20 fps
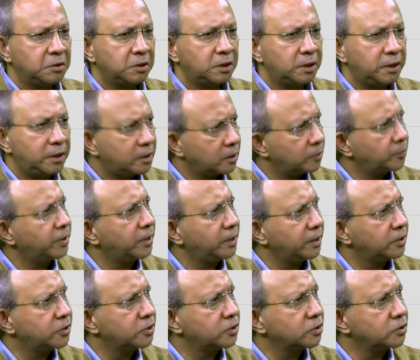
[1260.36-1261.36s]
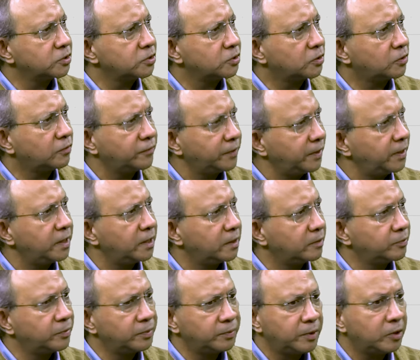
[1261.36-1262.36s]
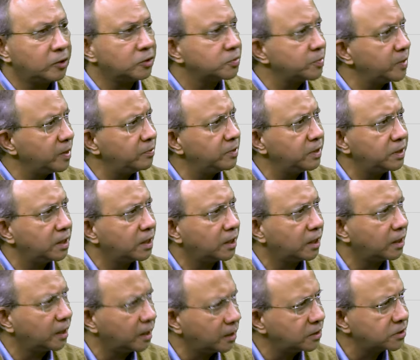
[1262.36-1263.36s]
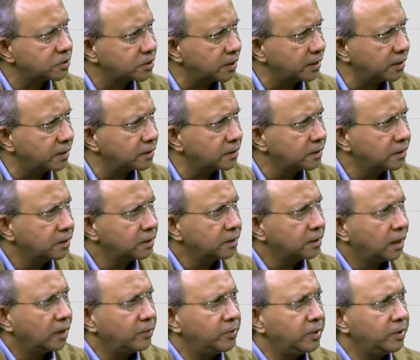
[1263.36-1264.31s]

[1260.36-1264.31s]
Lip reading: interpretations of India because maybe they can't understand. I